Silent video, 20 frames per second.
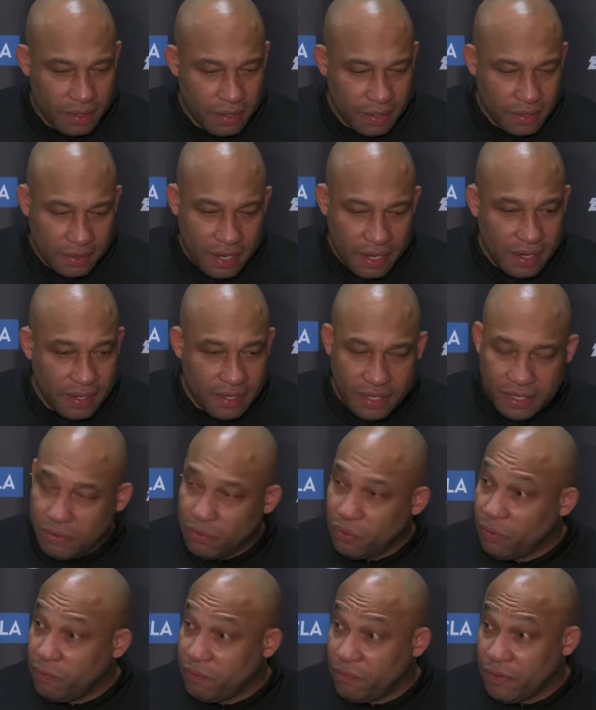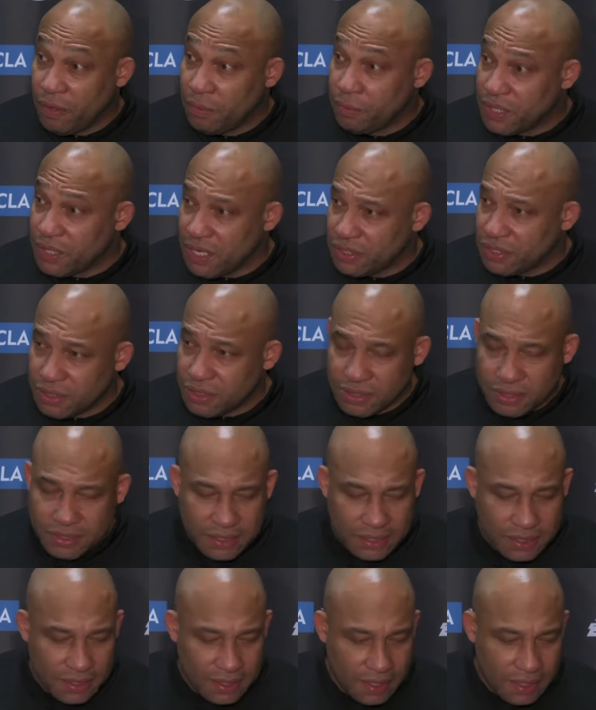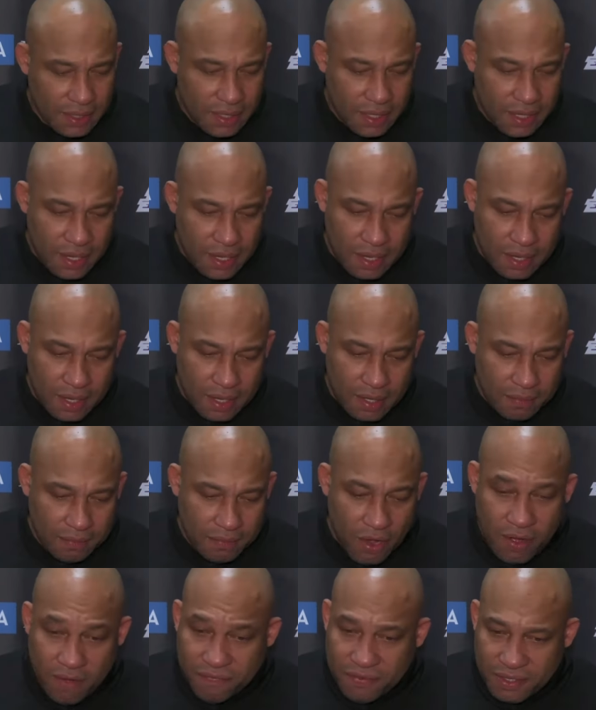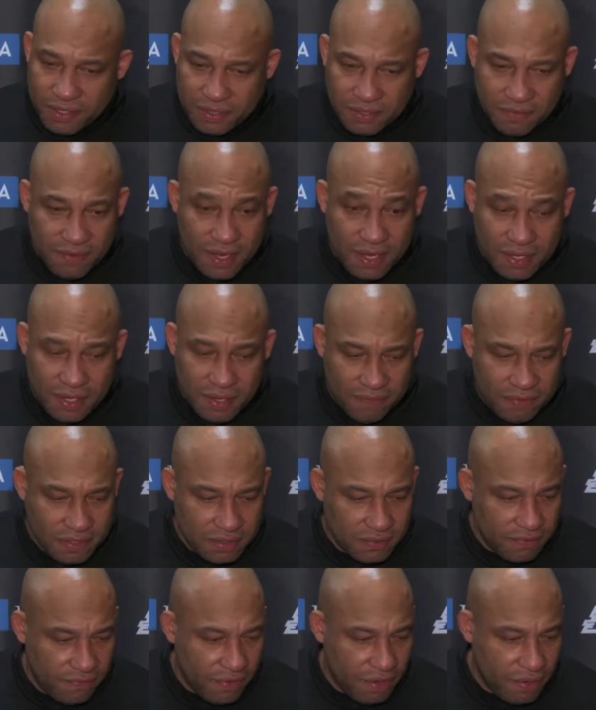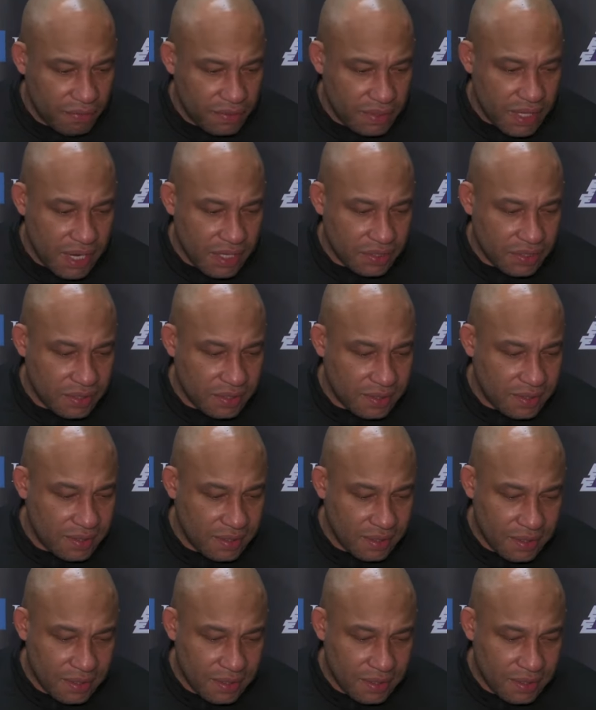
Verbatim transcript: They lead group film sessions, um, offensive and defensive film sessions,